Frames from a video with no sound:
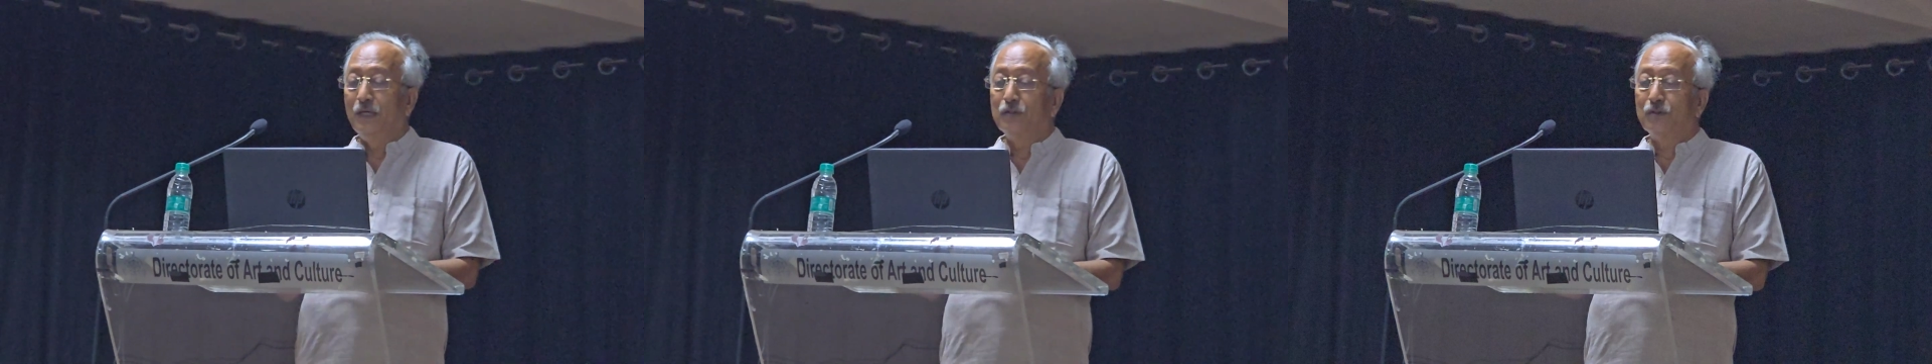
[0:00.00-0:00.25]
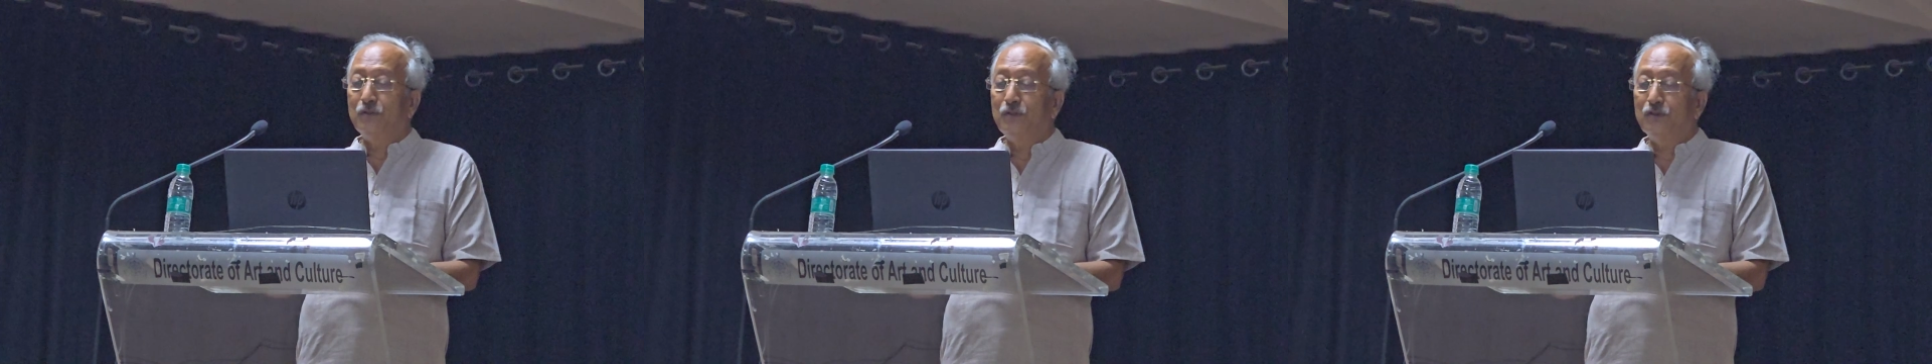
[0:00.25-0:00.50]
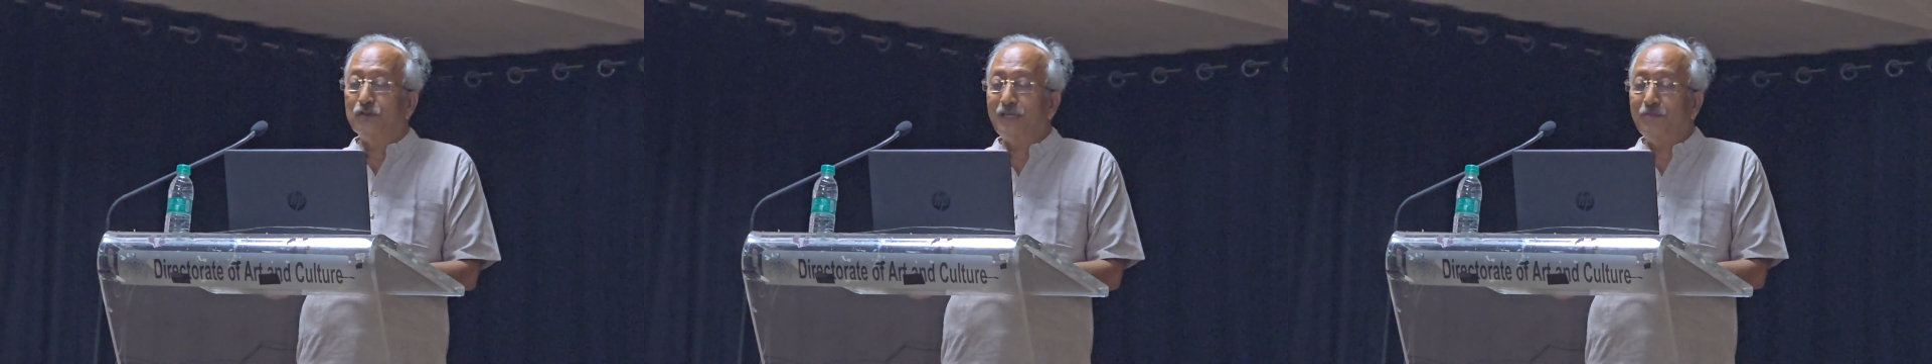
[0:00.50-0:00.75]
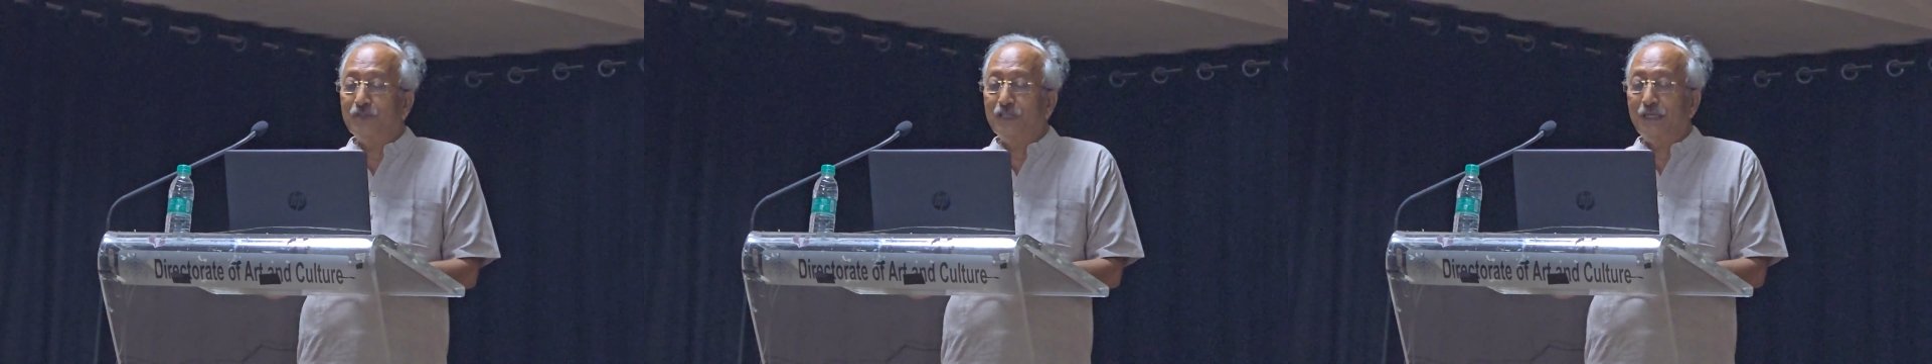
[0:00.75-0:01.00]
So these
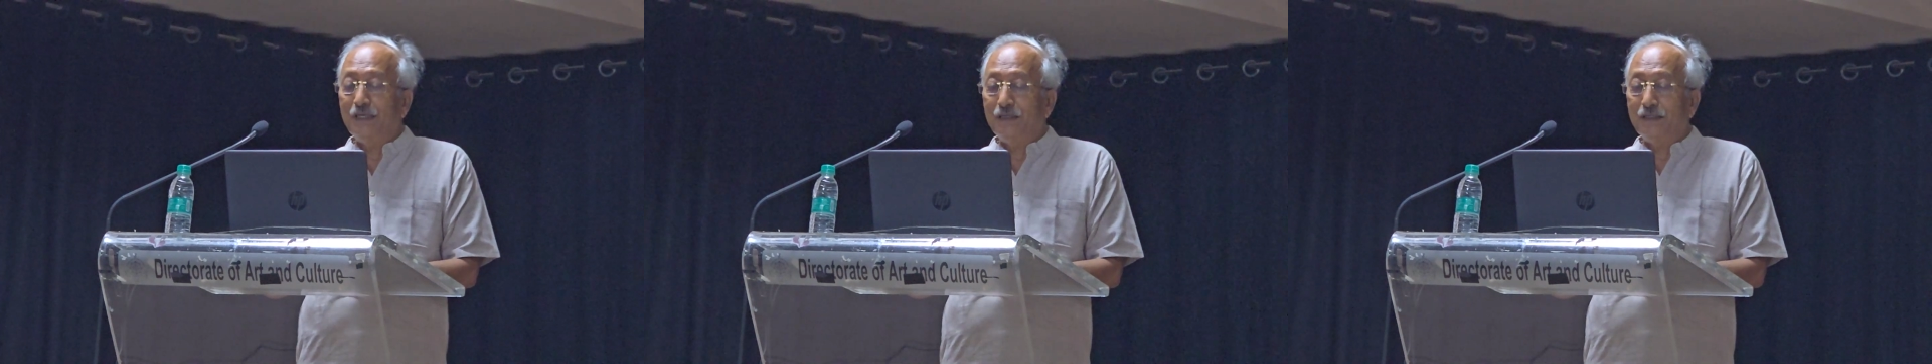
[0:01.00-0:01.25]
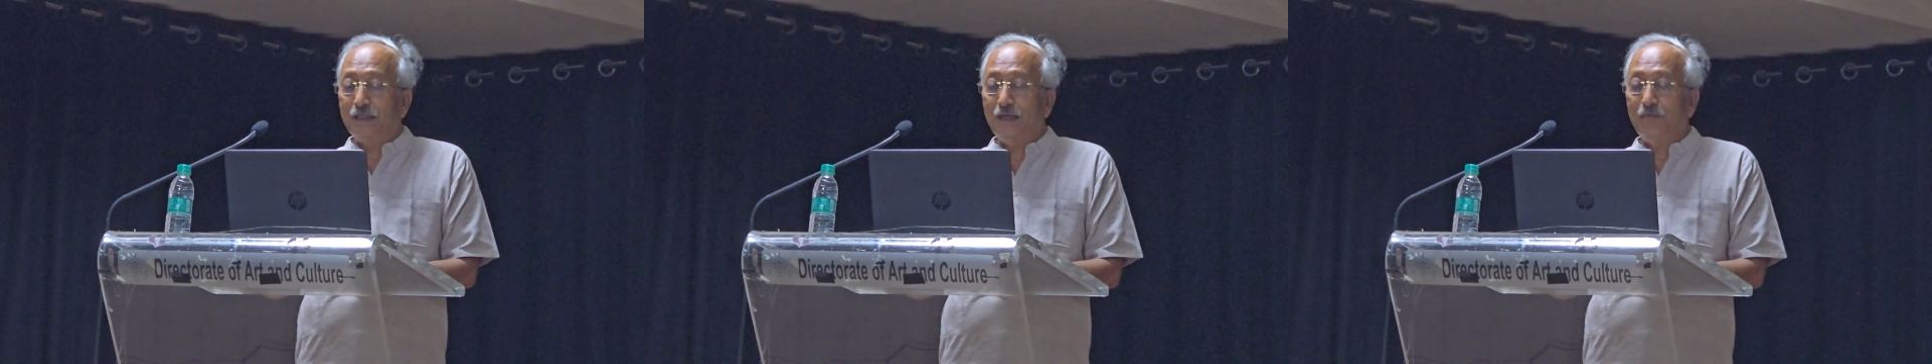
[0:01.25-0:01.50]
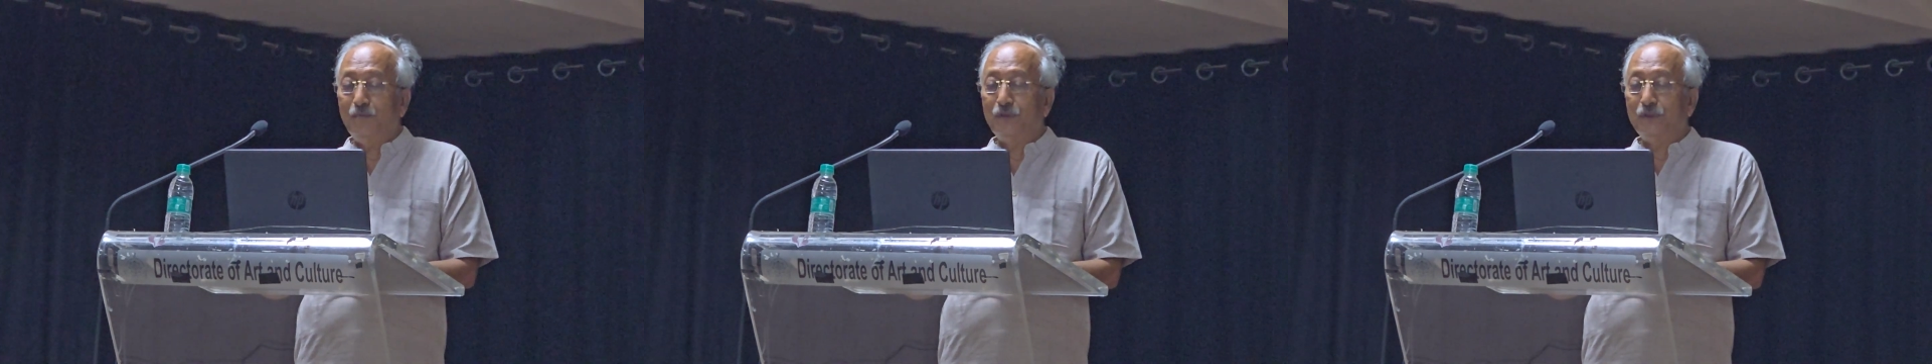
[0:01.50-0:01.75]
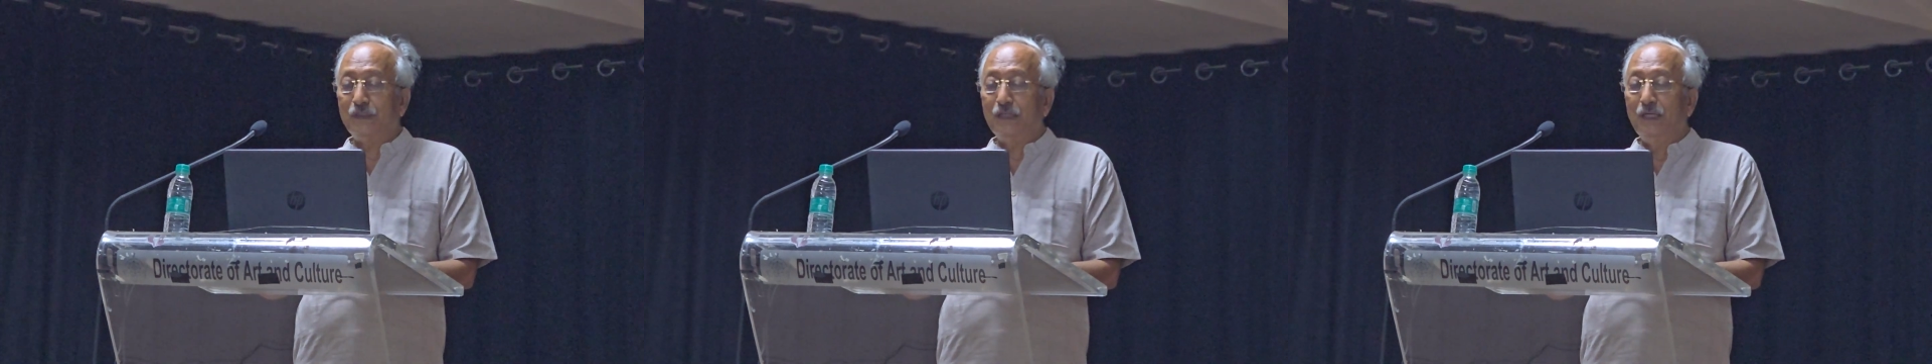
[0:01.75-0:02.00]
time scales help
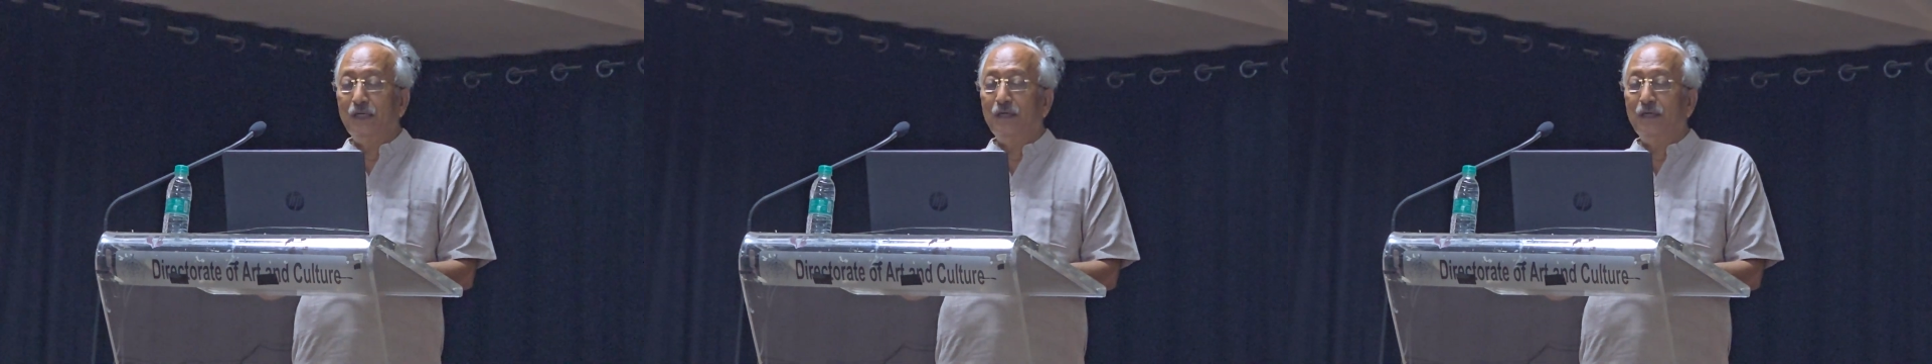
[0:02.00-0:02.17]
us